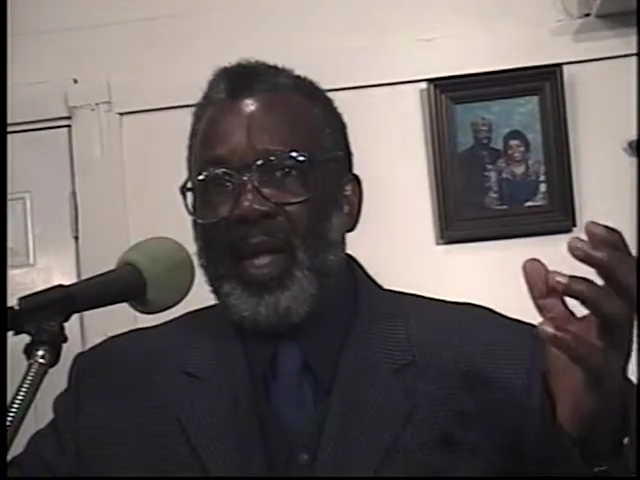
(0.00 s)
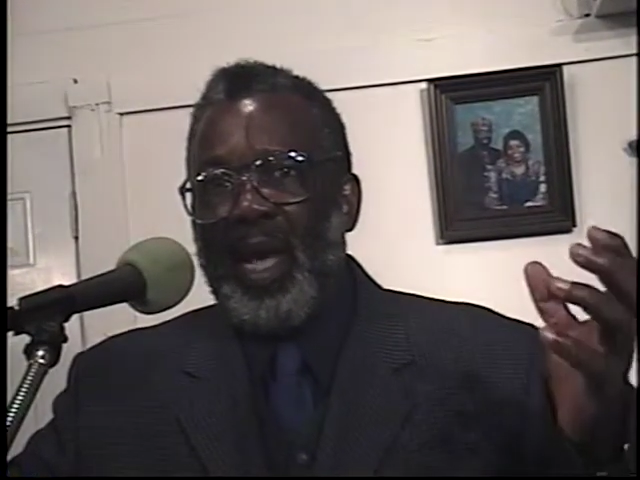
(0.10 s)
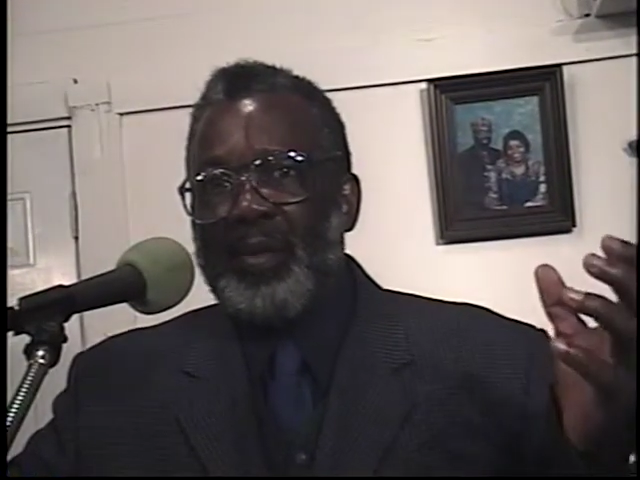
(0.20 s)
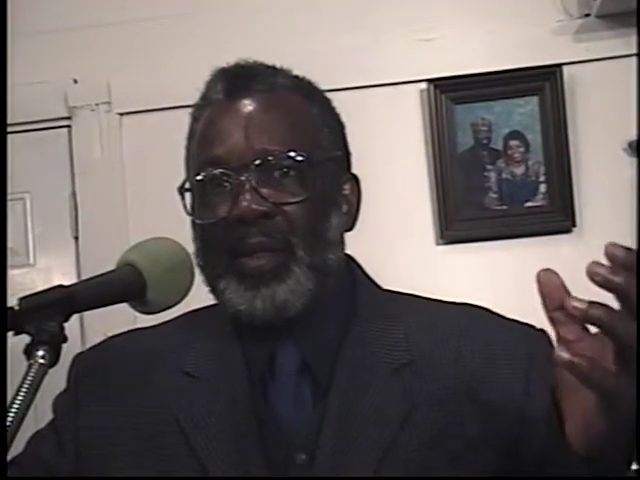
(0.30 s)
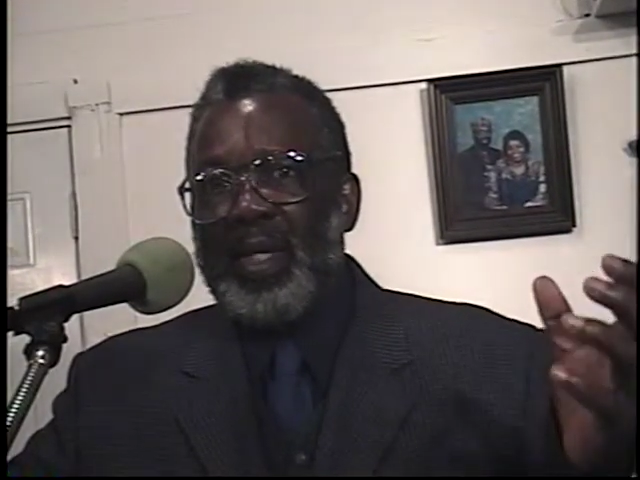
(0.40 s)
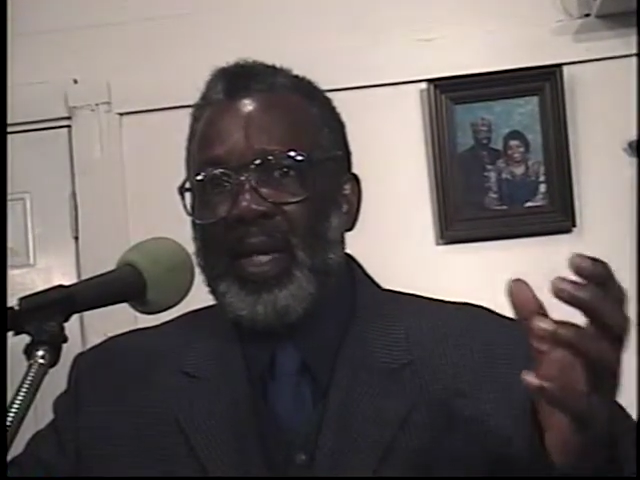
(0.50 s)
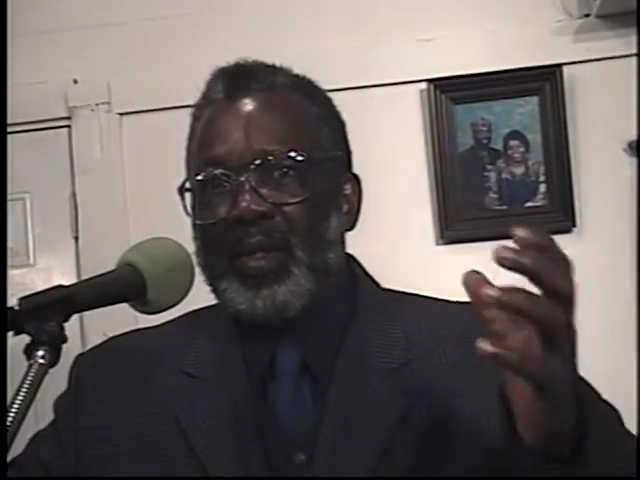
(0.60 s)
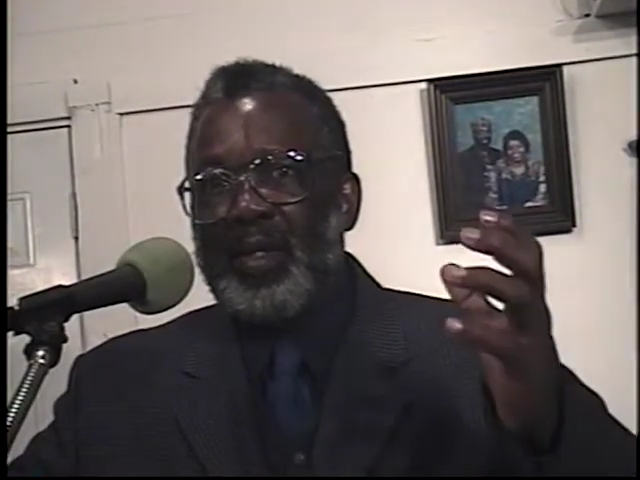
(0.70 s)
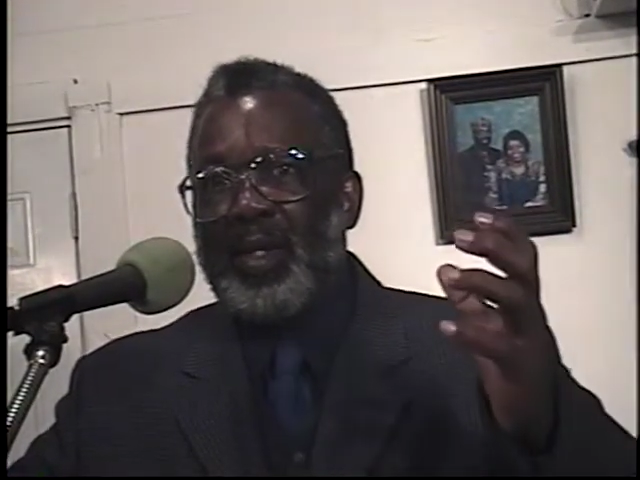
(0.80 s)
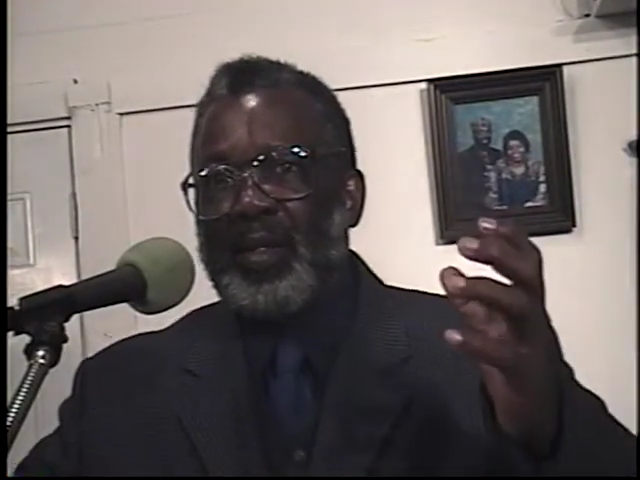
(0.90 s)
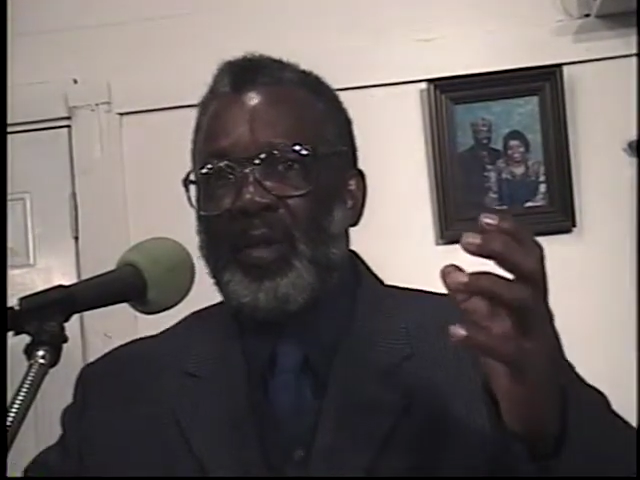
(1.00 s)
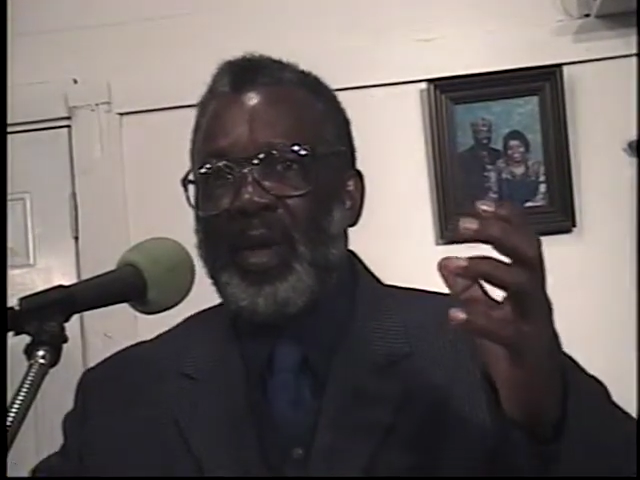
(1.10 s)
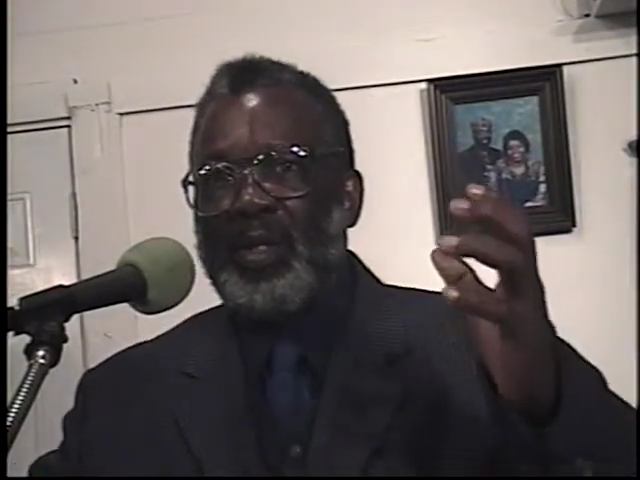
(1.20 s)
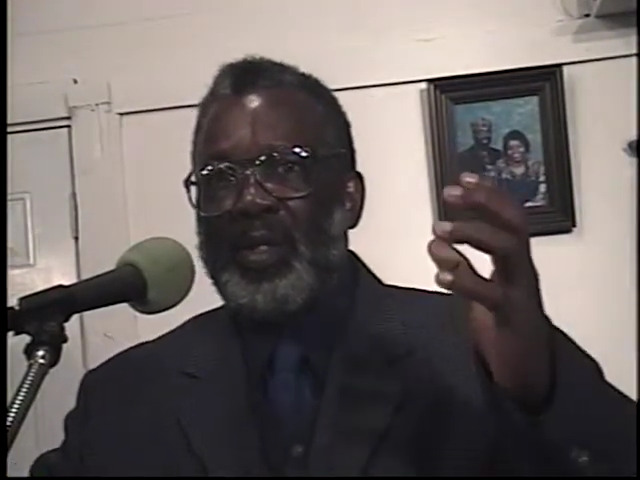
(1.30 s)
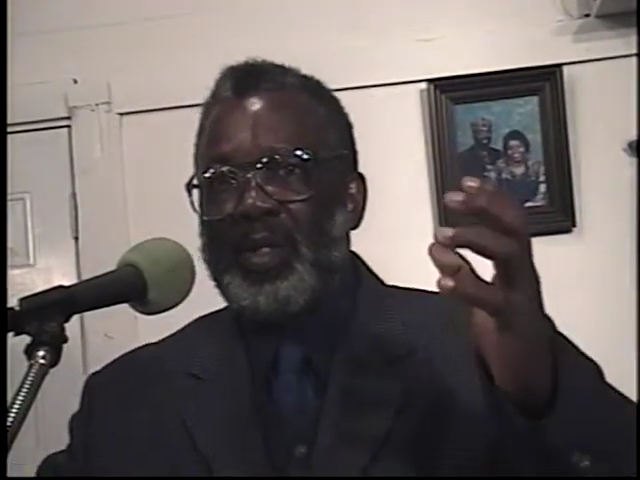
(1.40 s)
I'm saying out to, to
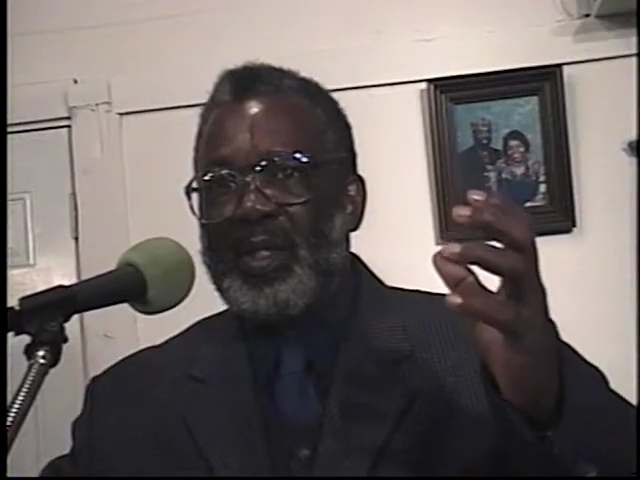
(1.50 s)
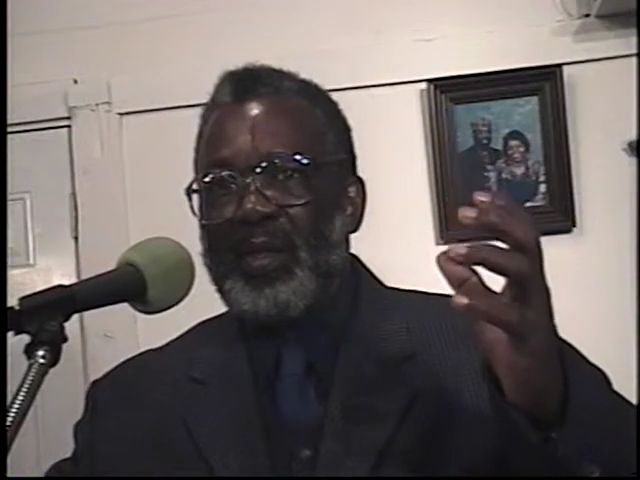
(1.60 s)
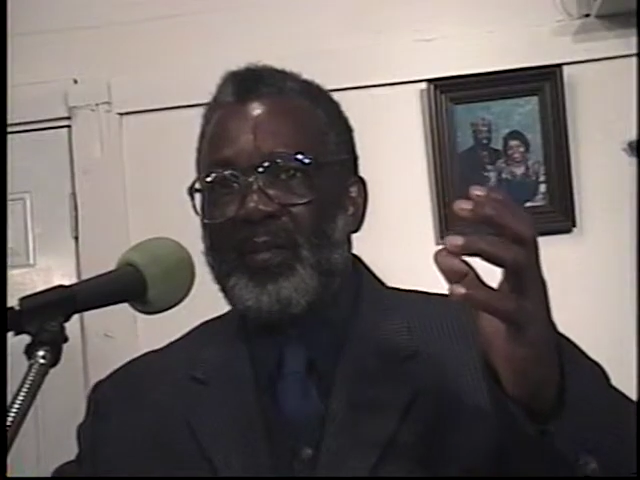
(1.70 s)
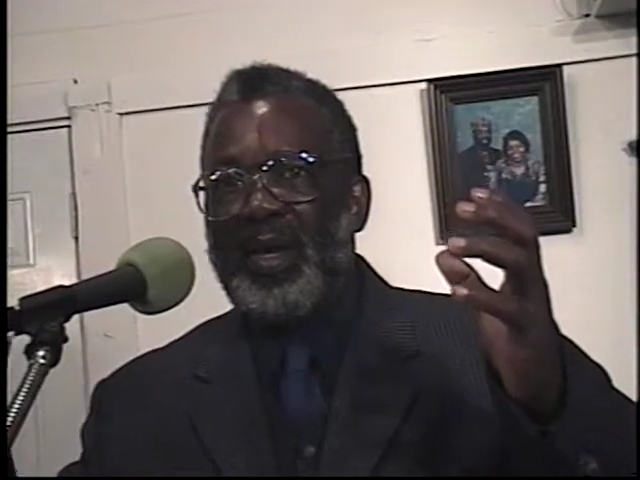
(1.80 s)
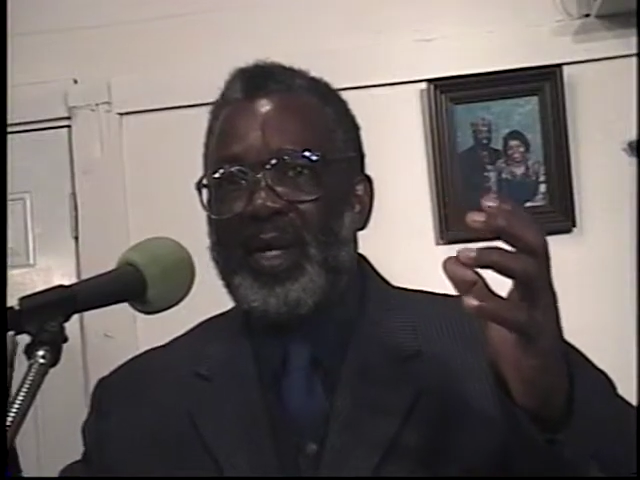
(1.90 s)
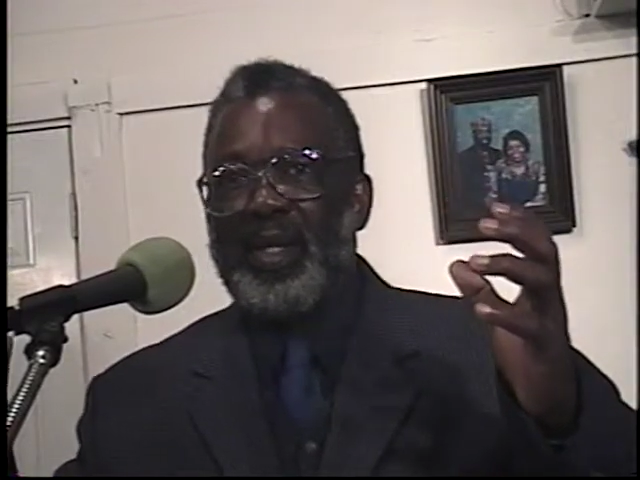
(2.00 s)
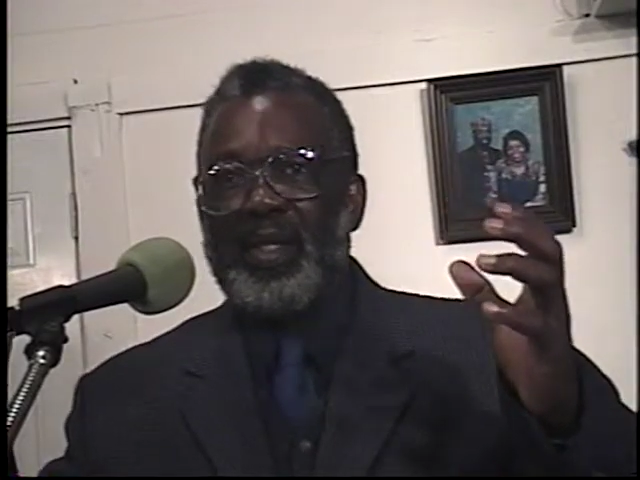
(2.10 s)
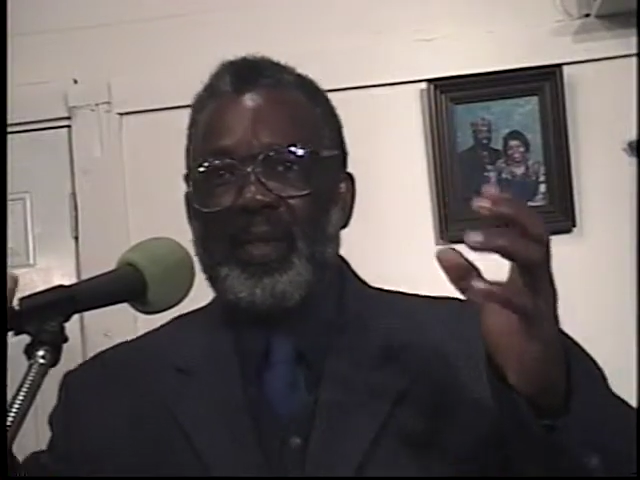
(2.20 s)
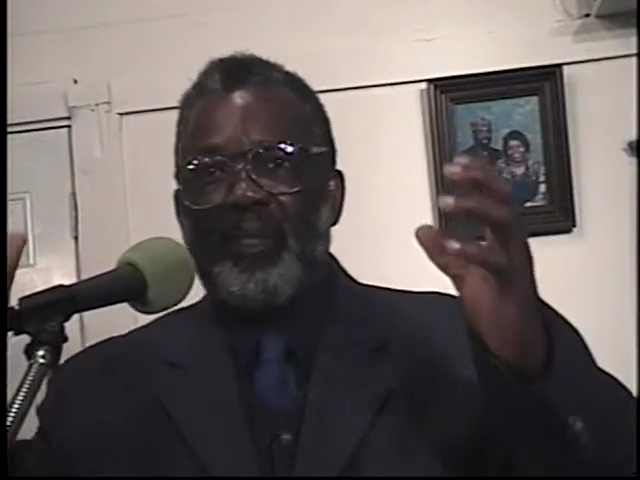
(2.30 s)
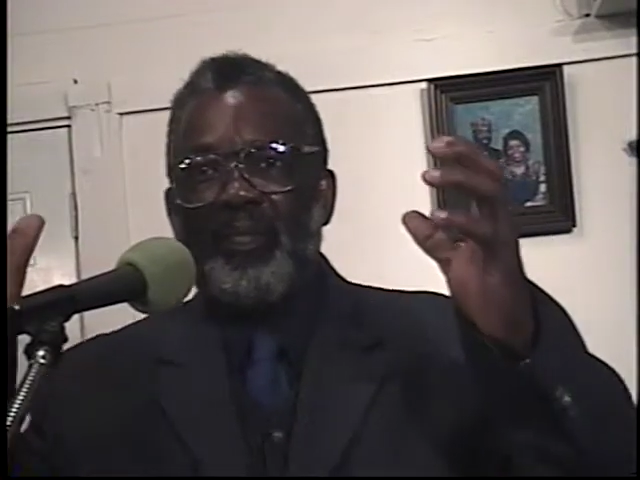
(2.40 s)
my sisters and brothers